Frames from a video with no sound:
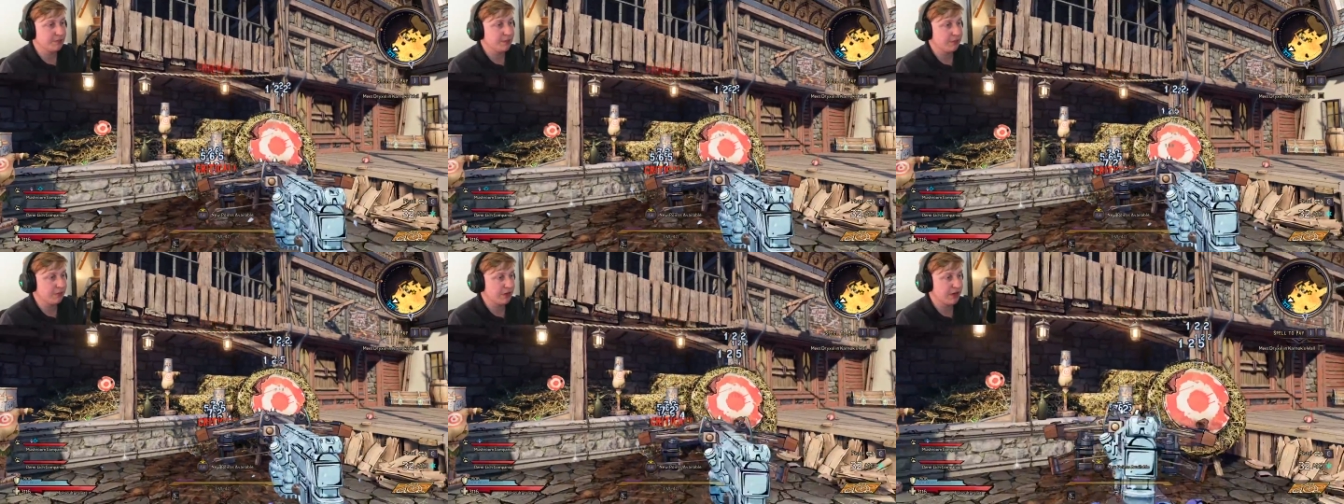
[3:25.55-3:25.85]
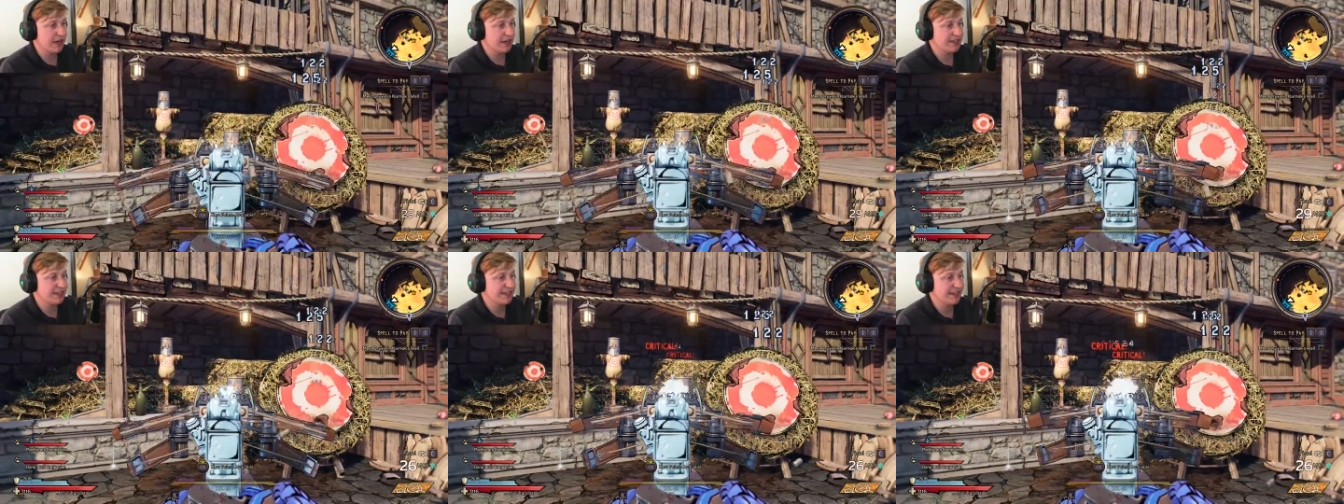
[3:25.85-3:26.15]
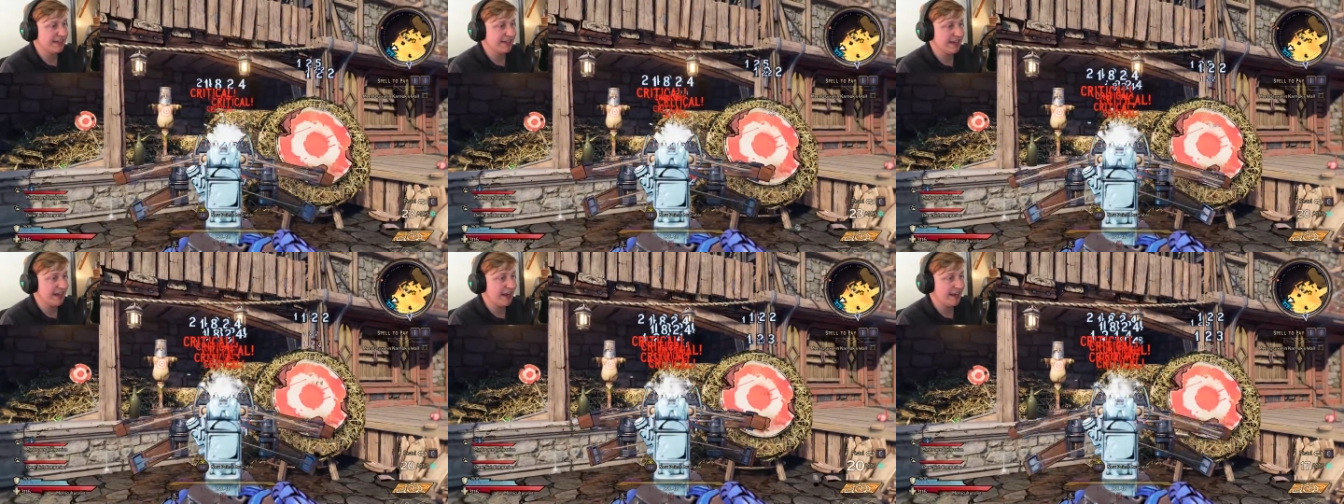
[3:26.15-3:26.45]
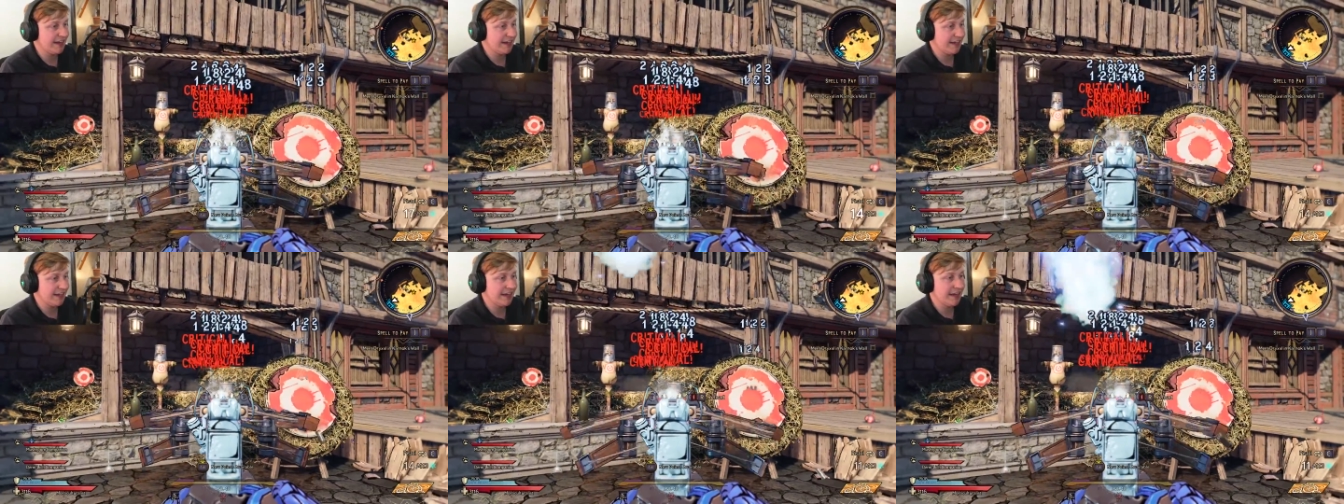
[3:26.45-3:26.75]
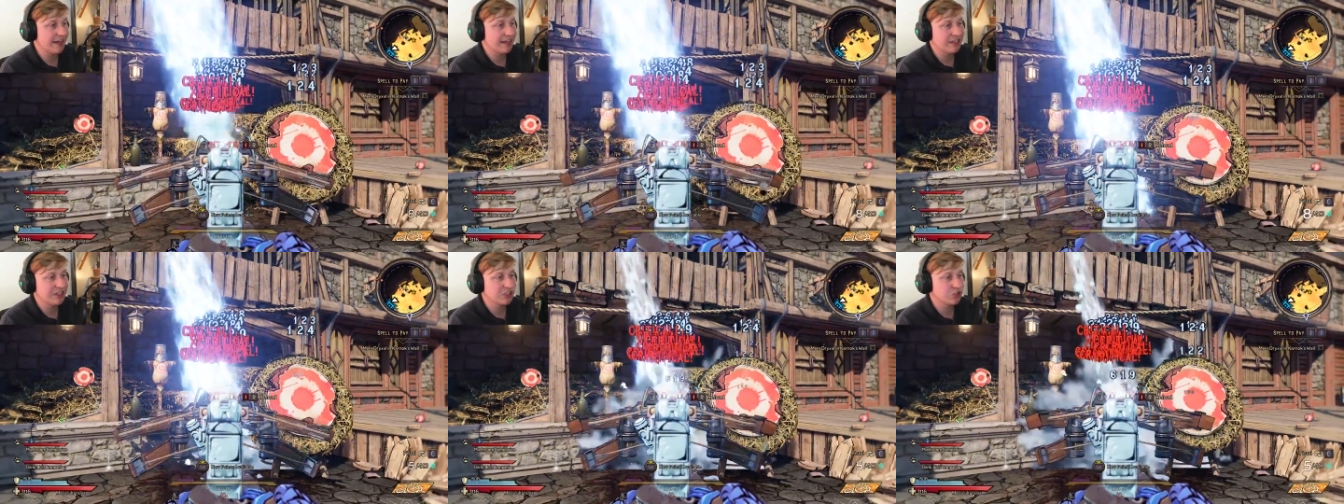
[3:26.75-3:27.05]
but we're not seeing any
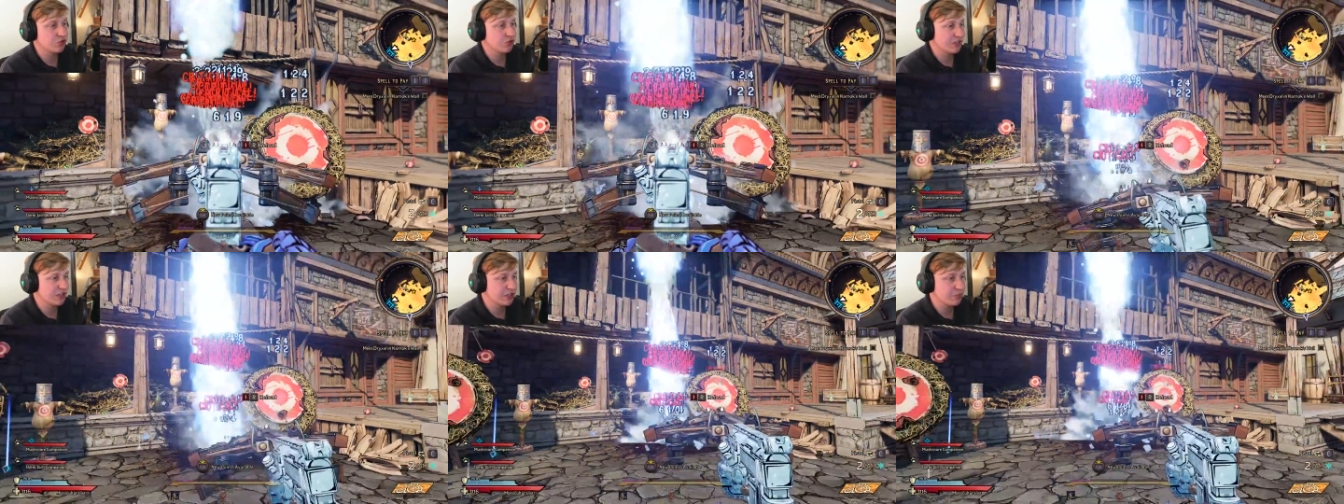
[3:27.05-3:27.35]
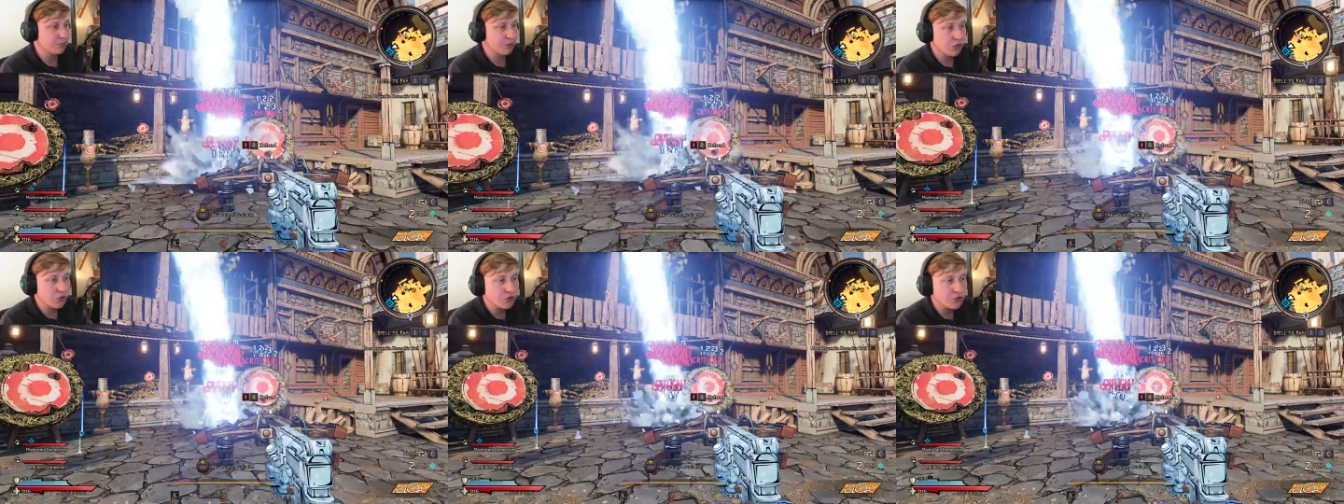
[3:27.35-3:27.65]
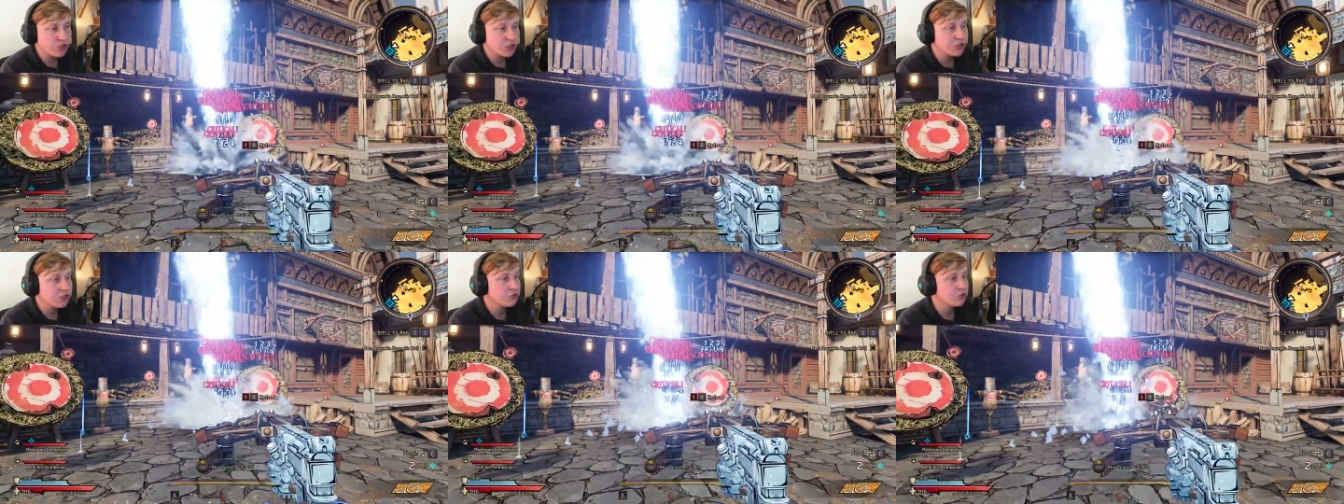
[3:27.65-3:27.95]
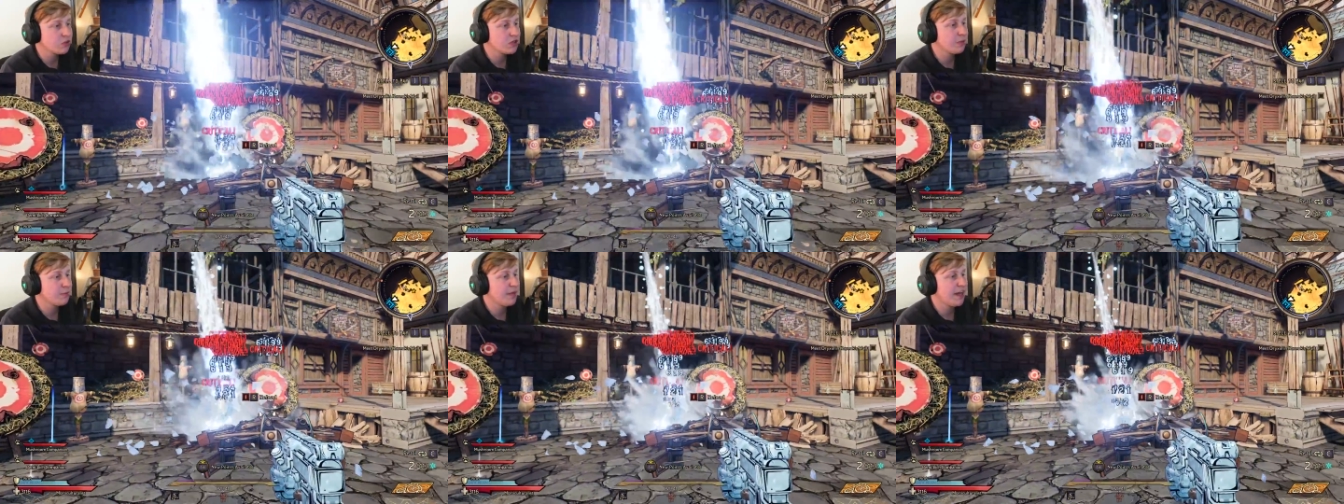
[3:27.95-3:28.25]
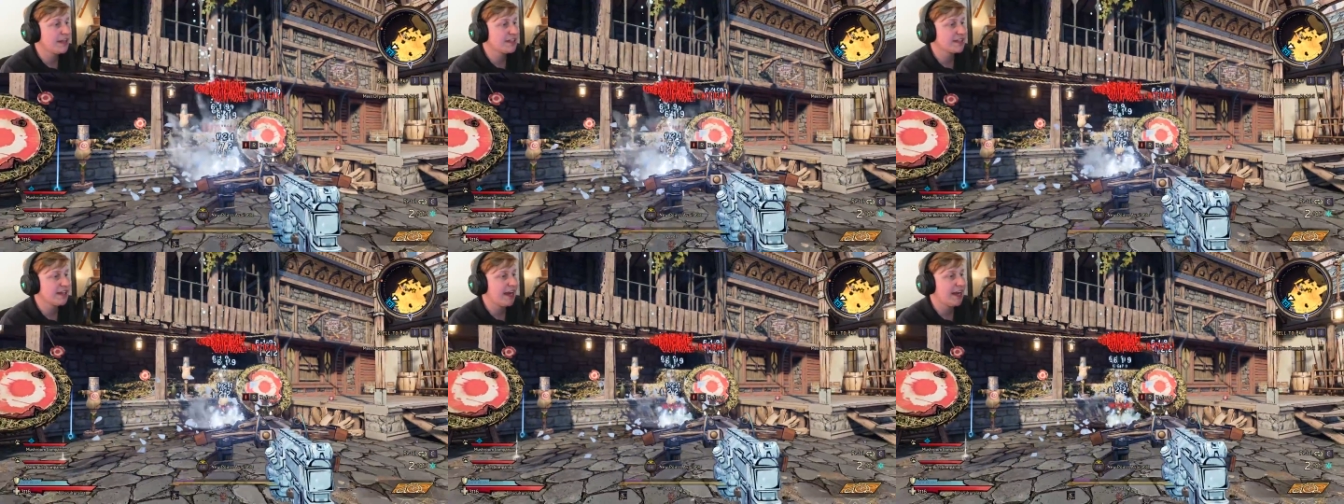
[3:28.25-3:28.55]
additional explosions with the
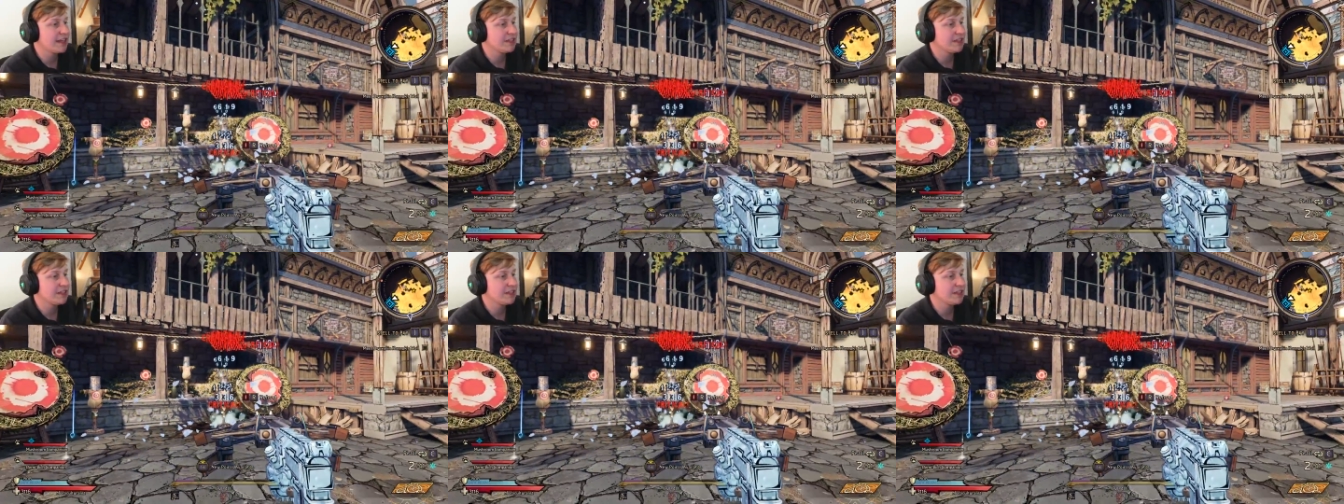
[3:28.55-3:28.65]
Blast